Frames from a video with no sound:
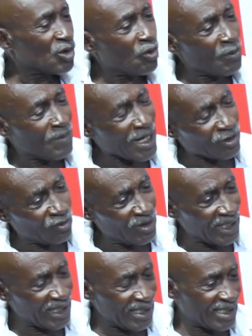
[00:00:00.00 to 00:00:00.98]
So we pass through
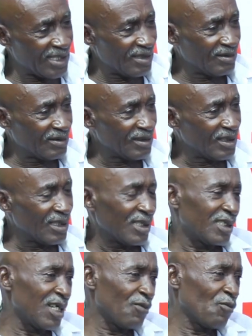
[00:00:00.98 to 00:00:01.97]
the kitchen,
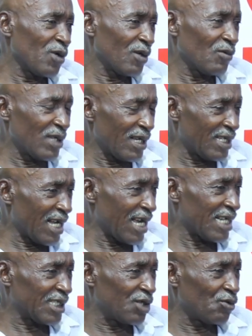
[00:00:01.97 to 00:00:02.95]
then we na
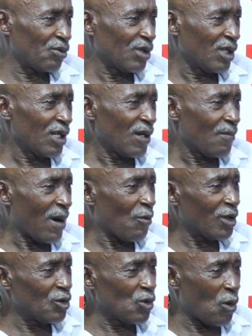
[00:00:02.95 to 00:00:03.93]
ya chew. But
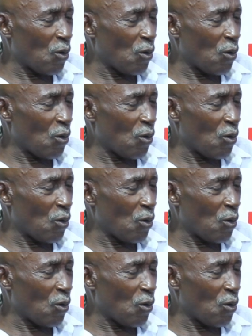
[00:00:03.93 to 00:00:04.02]
when you